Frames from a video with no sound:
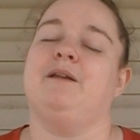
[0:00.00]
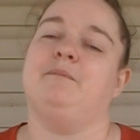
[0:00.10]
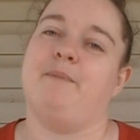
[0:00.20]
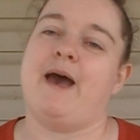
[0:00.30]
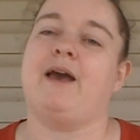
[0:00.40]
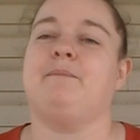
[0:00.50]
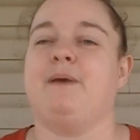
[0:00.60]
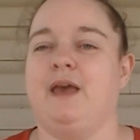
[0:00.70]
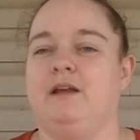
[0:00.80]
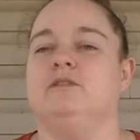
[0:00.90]
back
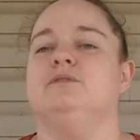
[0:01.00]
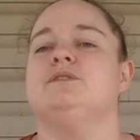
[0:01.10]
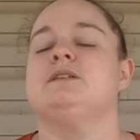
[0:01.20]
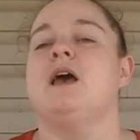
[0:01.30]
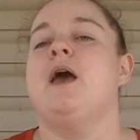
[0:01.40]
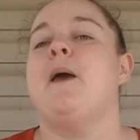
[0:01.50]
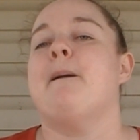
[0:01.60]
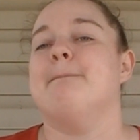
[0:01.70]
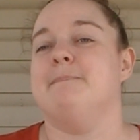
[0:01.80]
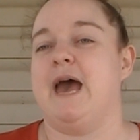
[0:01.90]
panels
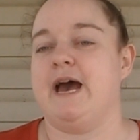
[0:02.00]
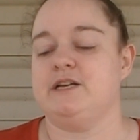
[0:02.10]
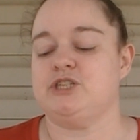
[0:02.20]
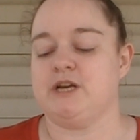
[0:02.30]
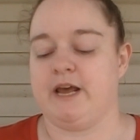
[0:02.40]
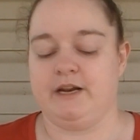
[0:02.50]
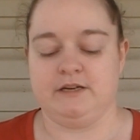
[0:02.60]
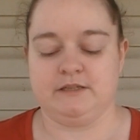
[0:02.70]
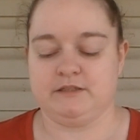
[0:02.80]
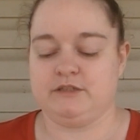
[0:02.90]
match,
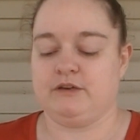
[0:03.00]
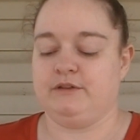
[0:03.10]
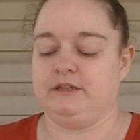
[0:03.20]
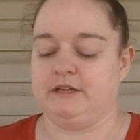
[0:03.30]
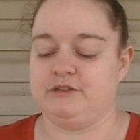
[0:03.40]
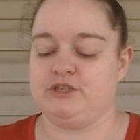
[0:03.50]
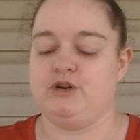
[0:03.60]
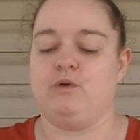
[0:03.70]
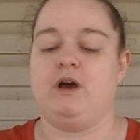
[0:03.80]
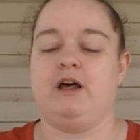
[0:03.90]
and so that there's
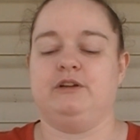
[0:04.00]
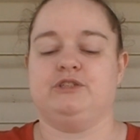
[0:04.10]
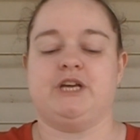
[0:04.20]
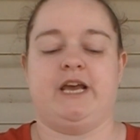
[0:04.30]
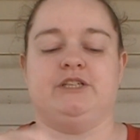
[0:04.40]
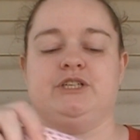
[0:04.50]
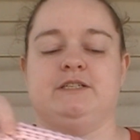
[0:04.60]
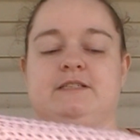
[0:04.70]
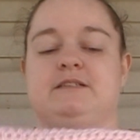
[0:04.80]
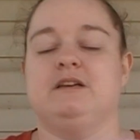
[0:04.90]
no color
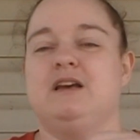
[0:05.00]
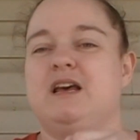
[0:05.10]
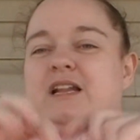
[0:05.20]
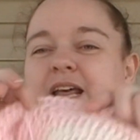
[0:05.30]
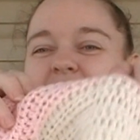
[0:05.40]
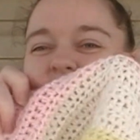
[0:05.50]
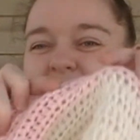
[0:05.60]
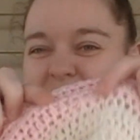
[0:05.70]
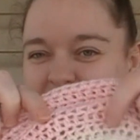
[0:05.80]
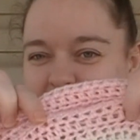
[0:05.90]
changes like in
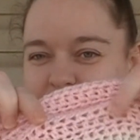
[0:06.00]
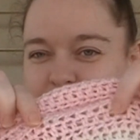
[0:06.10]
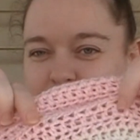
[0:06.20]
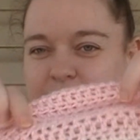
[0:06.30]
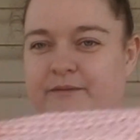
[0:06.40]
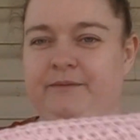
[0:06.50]
the center.